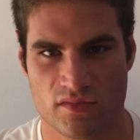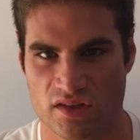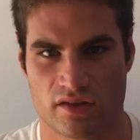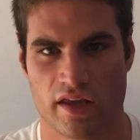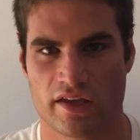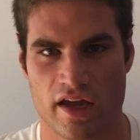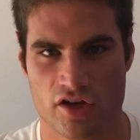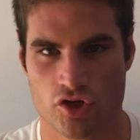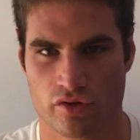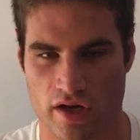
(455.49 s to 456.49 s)
take
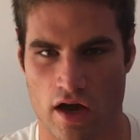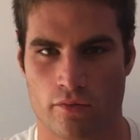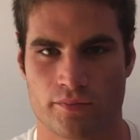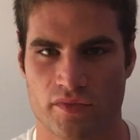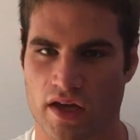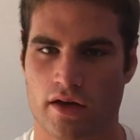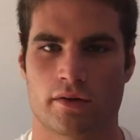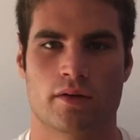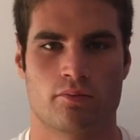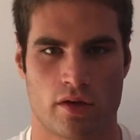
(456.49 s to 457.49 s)
action now. Then
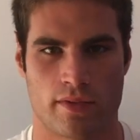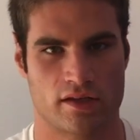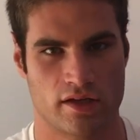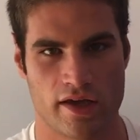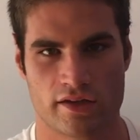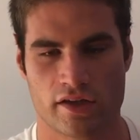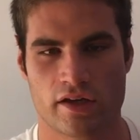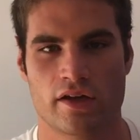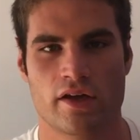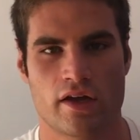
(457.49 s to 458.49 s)
implement later